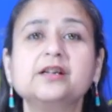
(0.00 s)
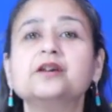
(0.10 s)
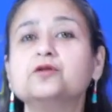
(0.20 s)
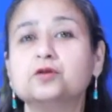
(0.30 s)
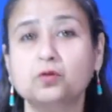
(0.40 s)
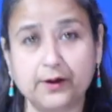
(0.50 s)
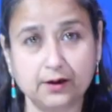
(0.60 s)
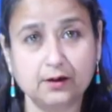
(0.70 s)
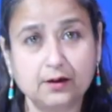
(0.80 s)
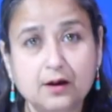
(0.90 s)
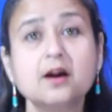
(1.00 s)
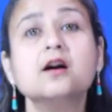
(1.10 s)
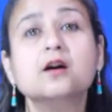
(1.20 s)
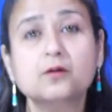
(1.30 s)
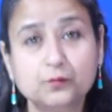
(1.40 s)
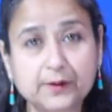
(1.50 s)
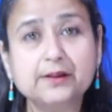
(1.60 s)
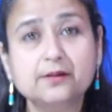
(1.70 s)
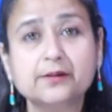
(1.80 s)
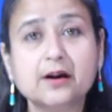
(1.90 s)
that you're doing
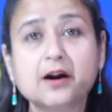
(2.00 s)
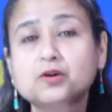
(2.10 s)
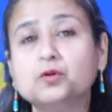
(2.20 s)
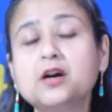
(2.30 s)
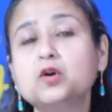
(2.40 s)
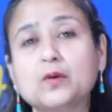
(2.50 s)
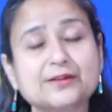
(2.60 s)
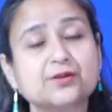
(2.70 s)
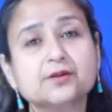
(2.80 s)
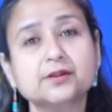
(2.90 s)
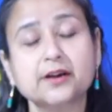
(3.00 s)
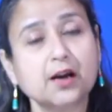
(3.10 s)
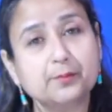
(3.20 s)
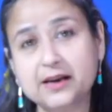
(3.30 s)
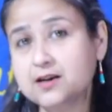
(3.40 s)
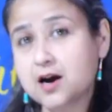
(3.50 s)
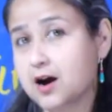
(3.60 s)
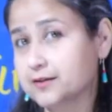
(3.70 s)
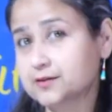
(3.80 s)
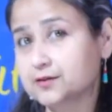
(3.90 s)
with regard to the questions that are being
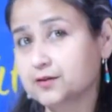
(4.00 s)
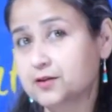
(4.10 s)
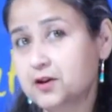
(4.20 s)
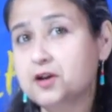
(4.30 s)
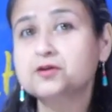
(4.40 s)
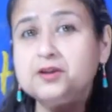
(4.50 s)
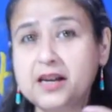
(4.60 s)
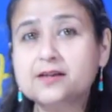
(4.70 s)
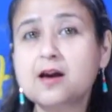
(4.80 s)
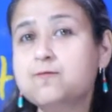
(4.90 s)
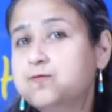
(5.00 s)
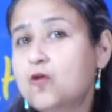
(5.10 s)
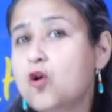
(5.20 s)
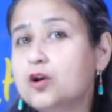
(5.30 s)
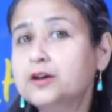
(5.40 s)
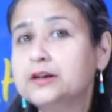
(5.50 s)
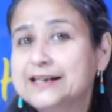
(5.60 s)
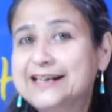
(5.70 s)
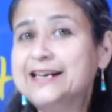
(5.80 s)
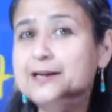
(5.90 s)
asked. So these are 4
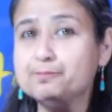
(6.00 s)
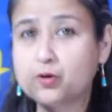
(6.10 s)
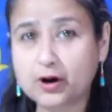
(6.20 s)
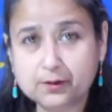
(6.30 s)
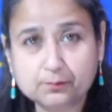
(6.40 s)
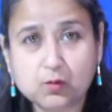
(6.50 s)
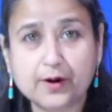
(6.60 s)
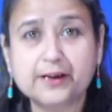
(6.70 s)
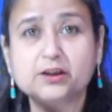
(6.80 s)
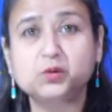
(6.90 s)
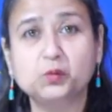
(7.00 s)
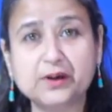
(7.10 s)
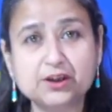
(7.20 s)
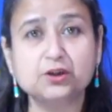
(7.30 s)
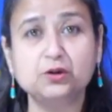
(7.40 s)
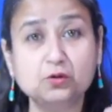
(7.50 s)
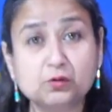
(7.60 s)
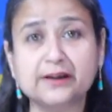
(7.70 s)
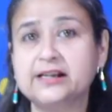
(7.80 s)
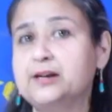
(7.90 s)
key important points which
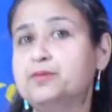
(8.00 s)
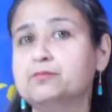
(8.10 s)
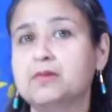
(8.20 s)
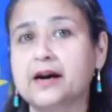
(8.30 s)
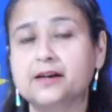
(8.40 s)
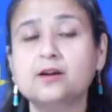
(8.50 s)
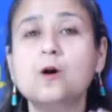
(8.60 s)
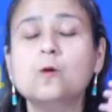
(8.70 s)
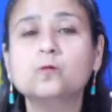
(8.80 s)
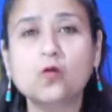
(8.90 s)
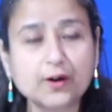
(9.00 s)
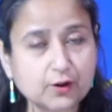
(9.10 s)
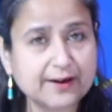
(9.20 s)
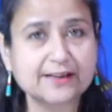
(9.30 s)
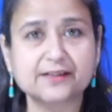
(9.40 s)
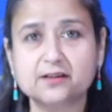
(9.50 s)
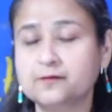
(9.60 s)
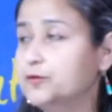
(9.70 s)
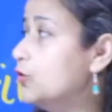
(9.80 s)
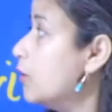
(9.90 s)
you can keep in mind for your next
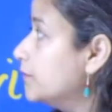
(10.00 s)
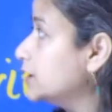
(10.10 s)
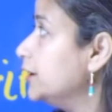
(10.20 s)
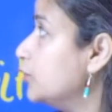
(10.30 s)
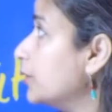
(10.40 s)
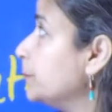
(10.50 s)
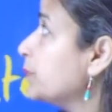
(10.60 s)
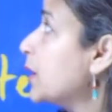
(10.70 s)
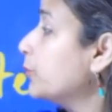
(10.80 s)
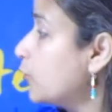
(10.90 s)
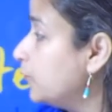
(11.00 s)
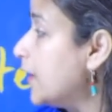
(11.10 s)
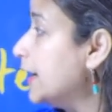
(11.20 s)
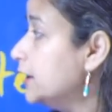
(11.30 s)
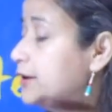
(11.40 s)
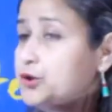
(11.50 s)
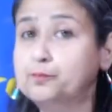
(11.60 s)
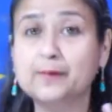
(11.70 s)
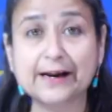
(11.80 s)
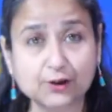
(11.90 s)
interview. Obviously your profile
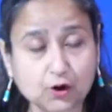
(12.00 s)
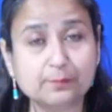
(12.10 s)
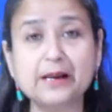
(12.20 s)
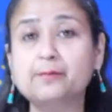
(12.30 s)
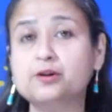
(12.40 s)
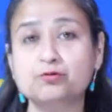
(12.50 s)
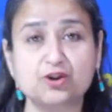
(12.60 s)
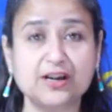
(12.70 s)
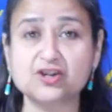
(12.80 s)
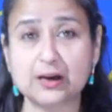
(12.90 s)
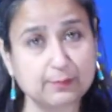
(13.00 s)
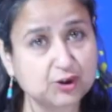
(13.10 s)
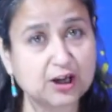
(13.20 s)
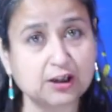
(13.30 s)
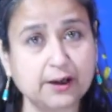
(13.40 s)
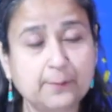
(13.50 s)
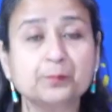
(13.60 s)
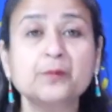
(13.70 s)
you might not be able to change immediately,